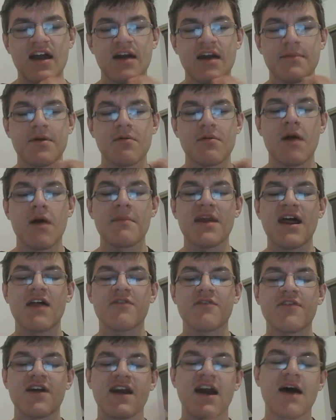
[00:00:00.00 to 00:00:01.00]
I could be wrong, but I
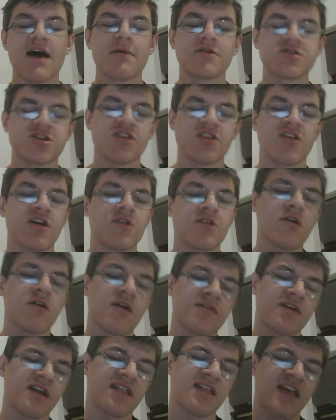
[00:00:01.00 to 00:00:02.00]
don't think Kyle Busch is going to do
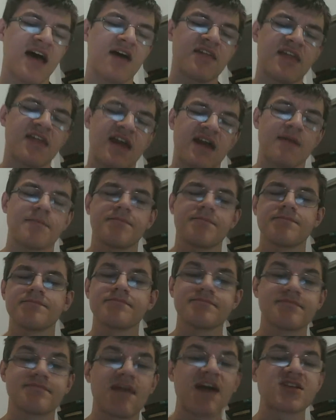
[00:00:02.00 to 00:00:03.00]
anything in Talladega.
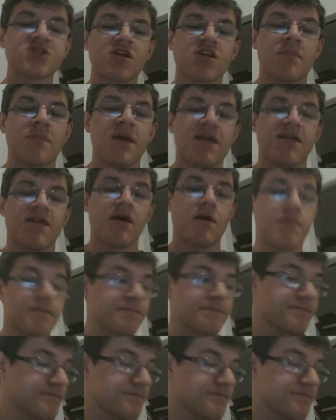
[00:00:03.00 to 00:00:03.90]
That's just me, though.